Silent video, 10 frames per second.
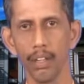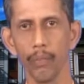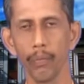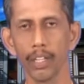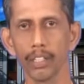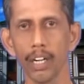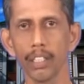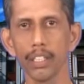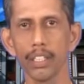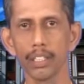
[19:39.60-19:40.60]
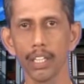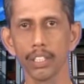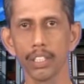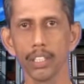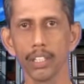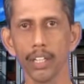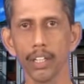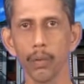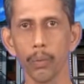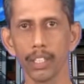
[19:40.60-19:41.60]
When concrete is constantly
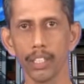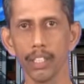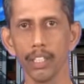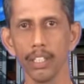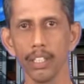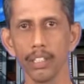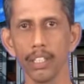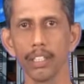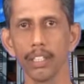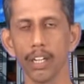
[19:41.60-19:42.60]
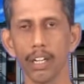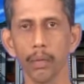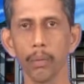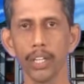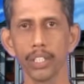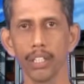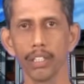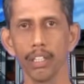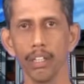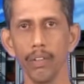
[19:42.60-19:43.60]
under water, then carbonation
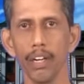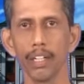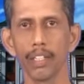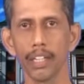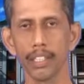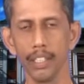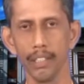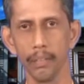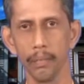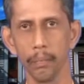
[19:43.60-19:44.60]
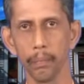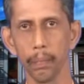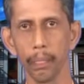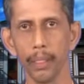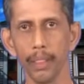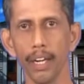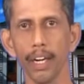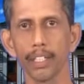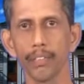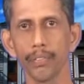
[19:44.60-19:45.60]
will not occur. The
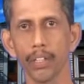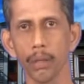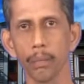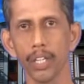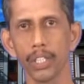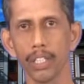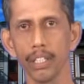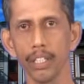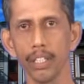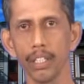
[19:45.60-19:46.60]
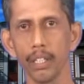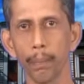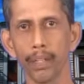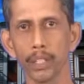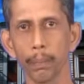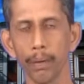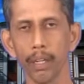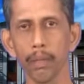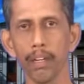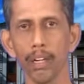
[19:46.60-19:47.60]
rate of carbonation depends
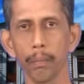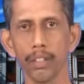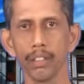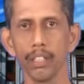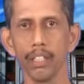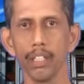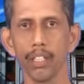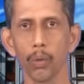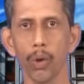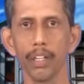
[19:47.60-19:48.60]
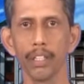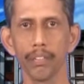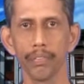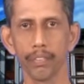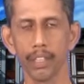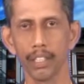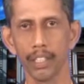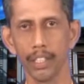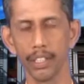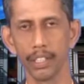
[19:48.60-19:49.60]
primarily upon the quality of
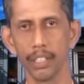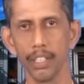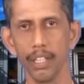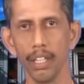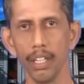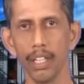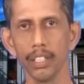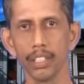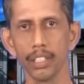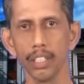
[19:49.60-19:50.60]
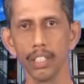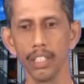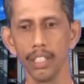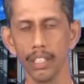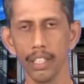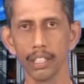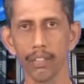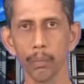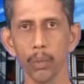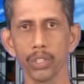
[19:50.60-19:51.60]
concrete. Hence, it is of
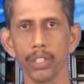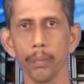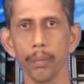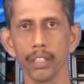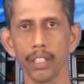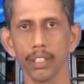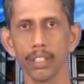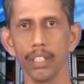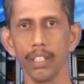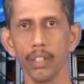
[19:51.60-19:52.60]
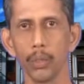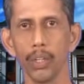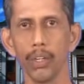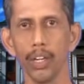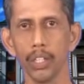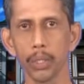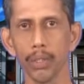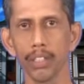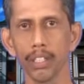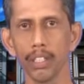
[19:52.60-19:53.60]
utmost importance to ensure
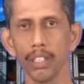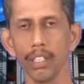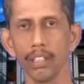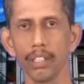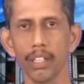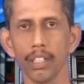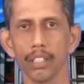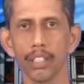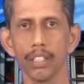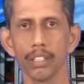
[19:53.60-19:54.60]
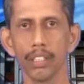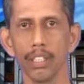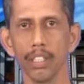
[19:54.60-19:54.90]
that the concrete is